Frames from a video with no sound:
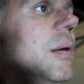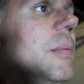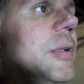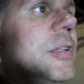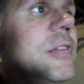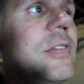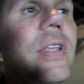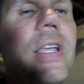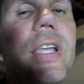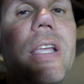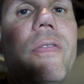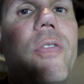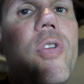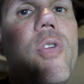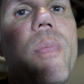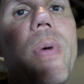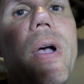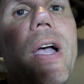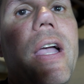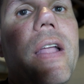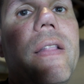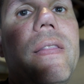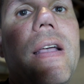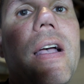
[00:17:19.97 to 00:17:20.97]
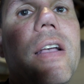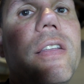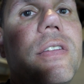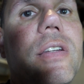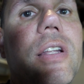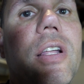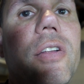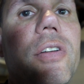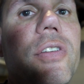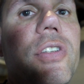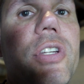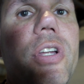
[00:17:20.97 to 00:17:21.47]
It's like if you buy a
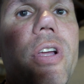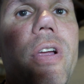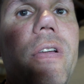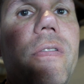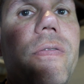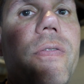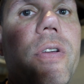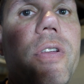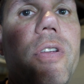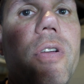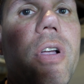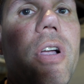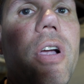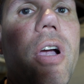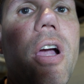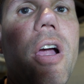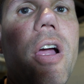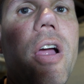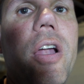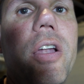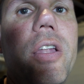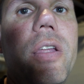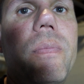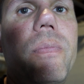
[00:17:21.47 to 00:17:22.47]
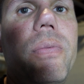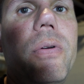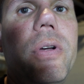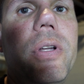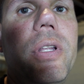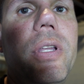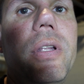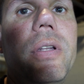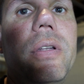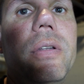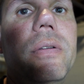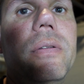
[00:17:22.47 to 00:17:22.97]
$1,000 stereo for your car and you put
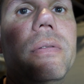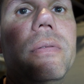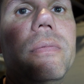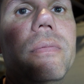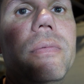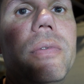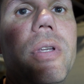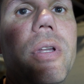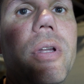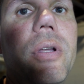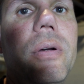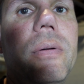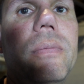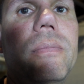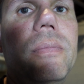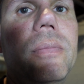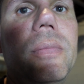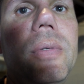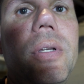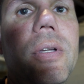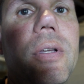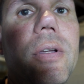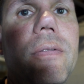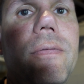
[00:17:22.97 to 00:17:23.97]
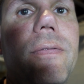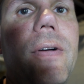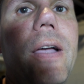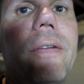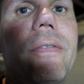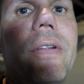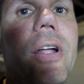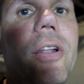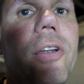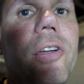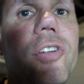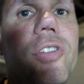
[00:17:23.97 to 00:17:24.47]
in, you know,
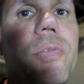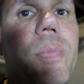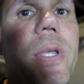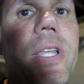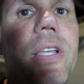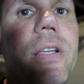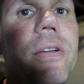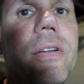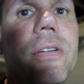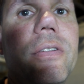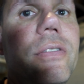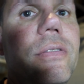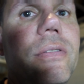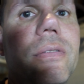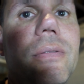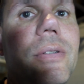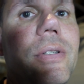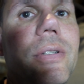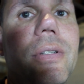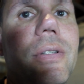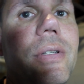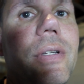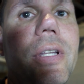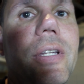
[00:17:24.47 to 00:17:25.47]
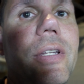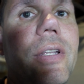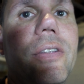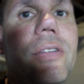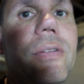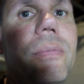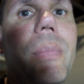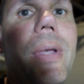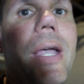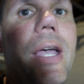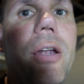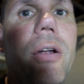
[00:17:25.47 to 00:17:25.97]
$5 speakers, it
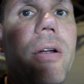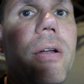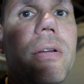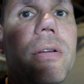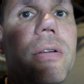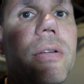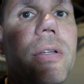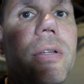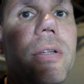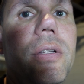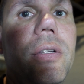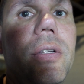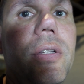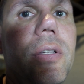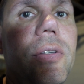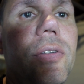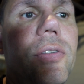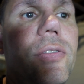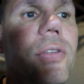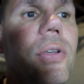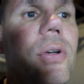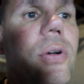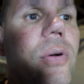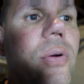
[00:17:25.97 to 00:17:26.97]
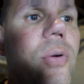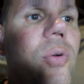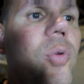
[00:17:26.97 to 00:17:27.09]
doesn't matter. So,